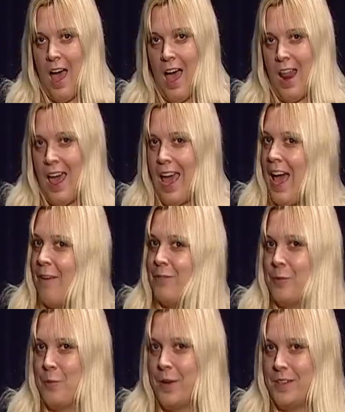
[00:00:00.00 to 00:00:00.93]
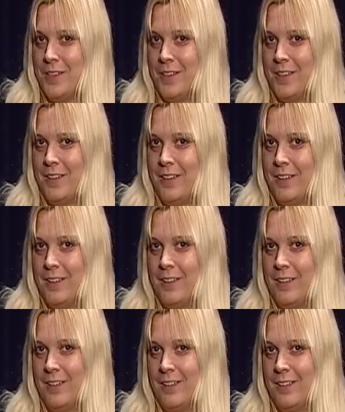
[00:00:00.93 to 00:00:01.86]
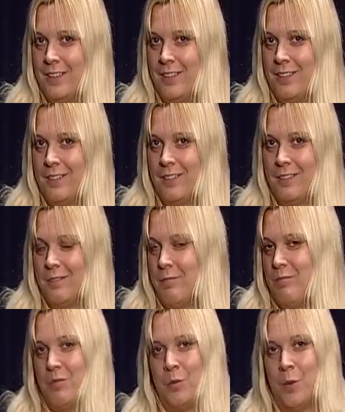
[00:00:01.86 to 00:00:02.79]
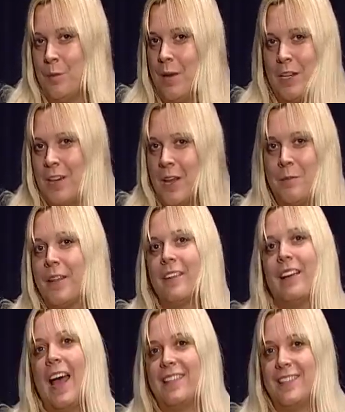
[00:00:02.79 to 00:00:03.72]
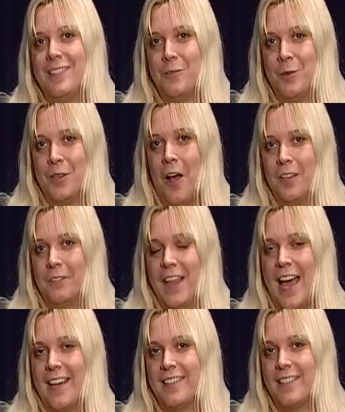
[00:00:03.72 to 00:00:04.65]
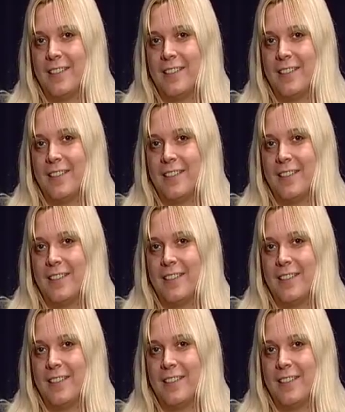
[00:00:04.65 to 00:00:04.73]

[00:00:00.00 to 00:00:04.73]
And I have to wonder what my grandmother had to do with all of that.